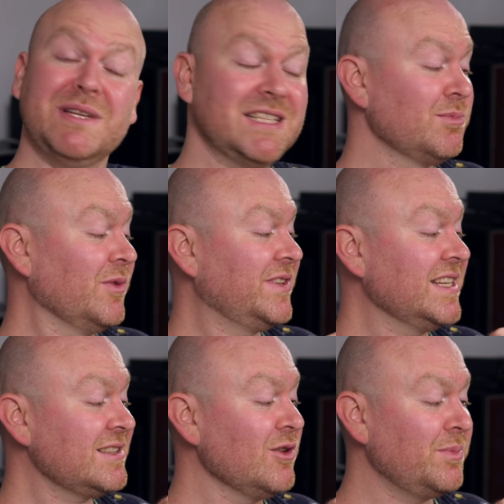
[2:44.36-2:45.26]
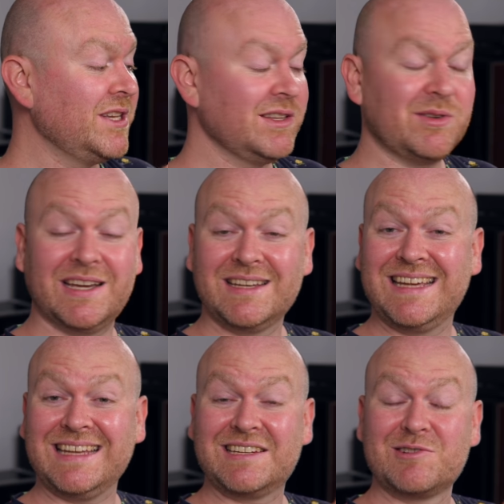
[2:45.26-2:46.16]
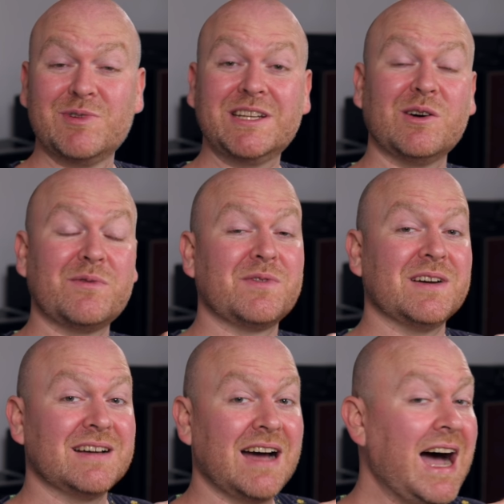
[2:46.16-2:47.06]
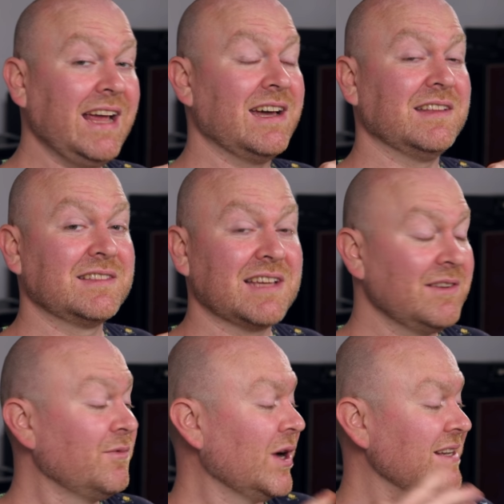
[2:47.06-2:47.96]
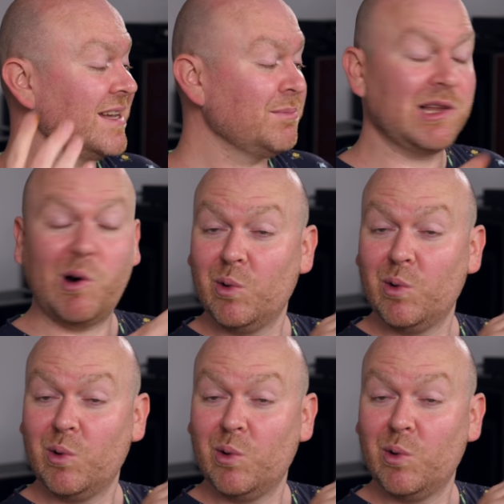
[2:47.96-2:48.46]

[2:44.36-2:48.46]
means with this knob here you can get rid of high end and, for example,